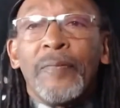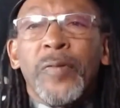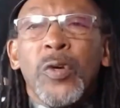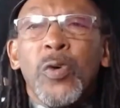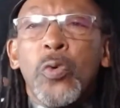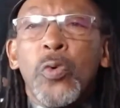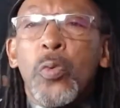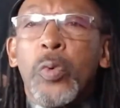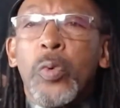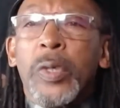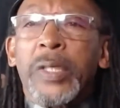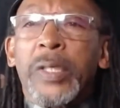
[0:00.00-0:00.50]

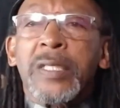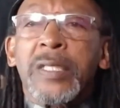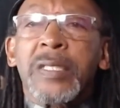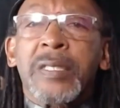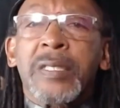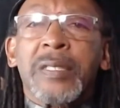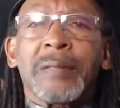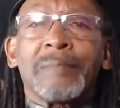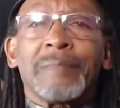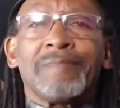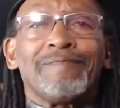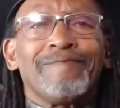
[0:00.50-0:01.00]
who
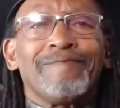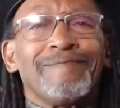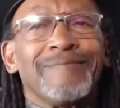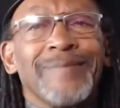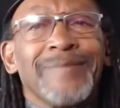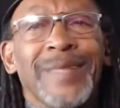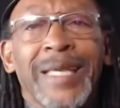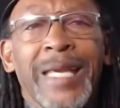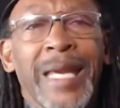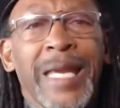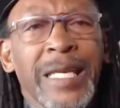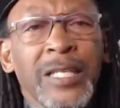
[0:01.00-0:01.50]
was
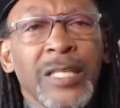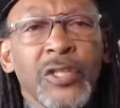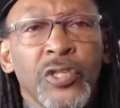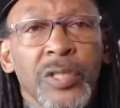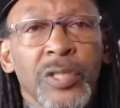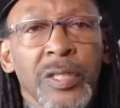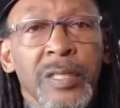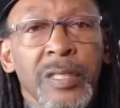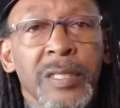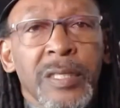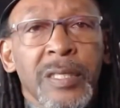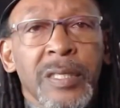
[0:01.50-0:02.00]

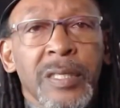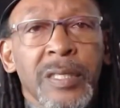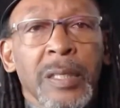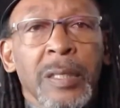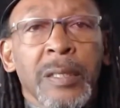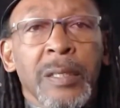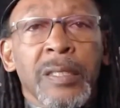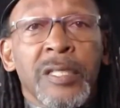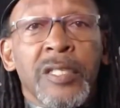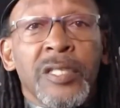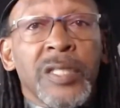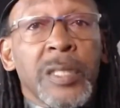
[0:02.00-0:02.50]
anxious
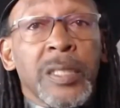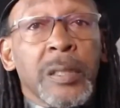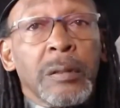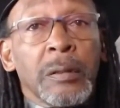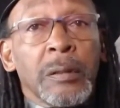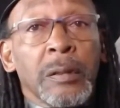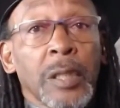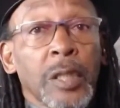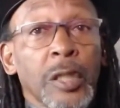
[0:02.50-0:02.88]
and still